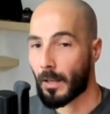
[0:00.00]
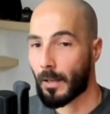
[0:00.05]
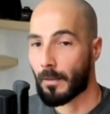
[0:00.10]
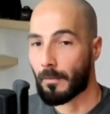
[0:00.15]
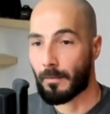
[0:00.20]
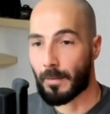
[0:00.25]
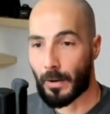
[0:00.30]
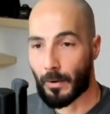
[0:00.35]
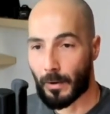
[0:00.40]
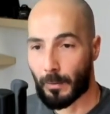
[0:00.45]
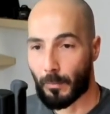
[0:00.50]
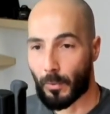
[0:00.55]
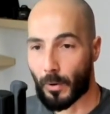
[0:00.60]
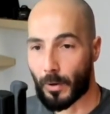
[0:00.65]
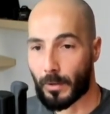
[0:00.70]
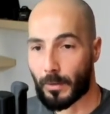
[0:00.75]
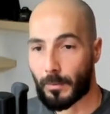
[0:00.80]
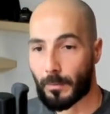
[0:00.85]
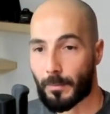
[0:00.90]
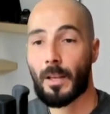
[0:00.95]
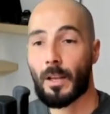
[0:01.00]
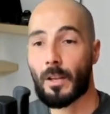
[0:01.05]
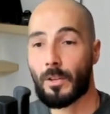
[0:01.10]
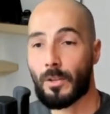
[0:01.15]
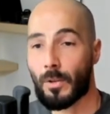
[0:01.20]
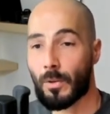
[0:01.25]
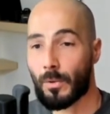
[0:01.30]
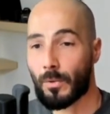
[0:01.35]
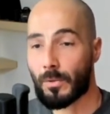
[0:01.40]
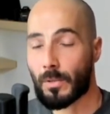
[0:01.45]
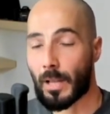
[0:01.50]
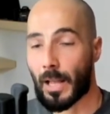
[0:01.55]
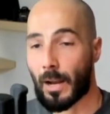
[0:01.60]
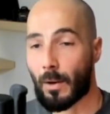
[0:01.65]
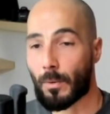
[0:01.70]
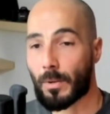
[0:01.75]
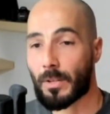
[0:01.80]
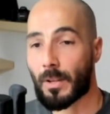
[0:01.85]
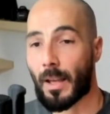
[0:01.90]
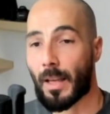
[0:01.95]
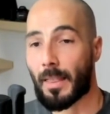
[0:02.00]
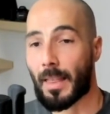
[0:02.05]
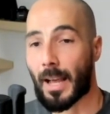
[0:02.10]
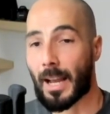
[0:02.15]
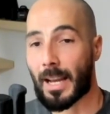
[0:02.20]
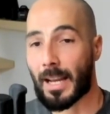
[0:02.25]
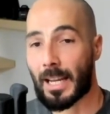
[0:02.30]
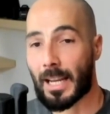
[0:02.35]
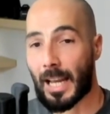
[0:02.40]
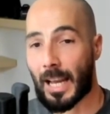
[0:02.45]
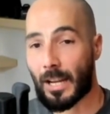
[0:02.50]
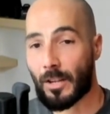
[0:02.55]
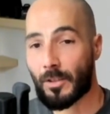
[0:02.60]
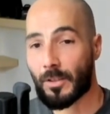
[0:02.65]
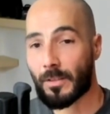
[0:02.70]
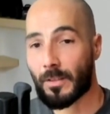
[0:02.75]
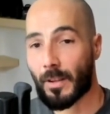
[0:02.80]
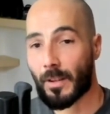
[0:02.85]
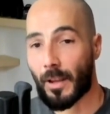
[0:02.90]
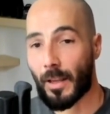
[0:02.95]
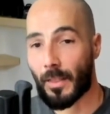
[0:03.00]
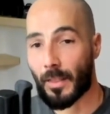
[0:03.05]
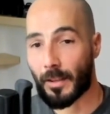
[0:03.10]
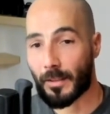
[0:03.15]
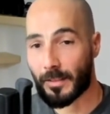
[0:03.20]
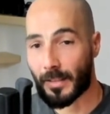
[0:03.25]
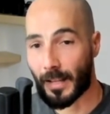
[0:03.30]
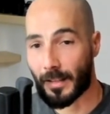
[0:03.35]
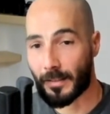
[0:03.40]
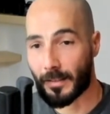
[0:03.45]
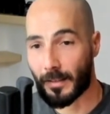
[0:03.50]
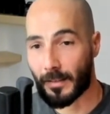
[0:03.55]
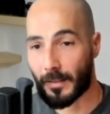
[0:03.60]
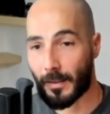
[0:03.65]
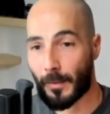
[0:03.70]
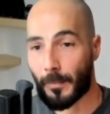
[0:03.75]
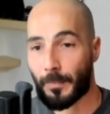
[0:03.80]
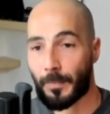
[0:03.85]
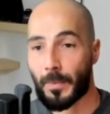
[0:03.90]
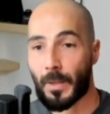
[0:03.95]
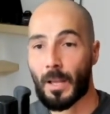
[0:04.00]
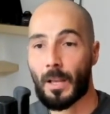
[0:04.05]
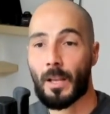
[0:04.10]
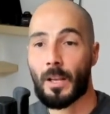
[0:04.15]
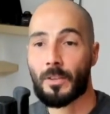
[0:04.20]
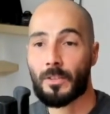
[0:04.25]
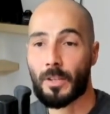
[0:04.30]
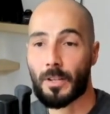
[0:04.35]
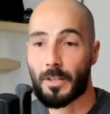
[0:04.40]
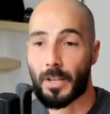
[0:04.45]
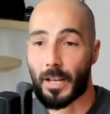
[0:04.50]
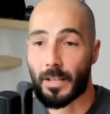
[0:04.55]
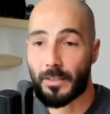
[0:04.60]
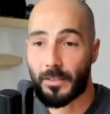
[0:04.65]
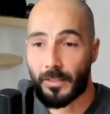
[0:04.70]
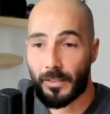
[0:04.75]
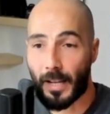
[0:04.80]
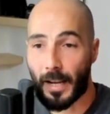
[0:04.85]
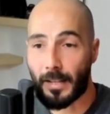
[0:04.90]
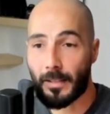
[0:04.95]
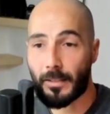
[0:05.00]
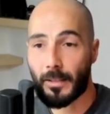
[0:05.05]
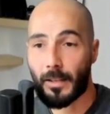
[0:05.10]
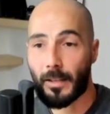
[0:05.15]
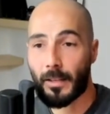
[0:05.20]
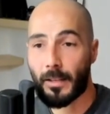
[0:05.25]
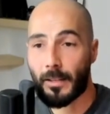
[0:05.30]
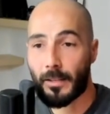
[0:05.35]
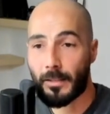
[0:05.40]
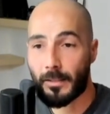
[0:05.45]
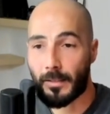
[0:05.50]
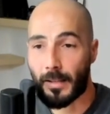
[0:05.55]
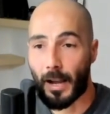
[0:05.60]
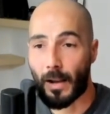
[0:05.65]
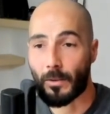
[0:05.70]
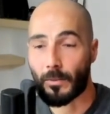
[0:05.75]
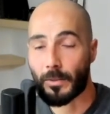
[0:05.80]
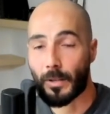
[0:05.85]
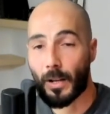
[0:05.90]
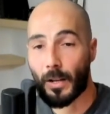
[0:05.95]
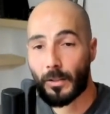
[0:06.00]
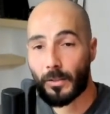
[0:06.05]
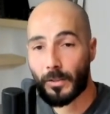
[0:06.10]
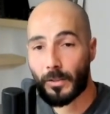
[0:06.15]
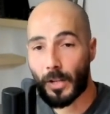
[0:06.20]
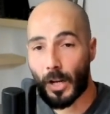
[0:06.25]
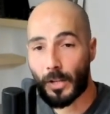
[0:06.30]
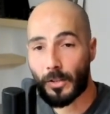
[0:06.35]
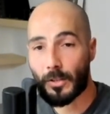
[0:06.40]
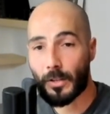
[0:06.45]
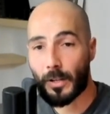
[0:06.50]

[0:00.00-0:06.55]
Very important. Use language that engages the senses, such as sight, sound, touch,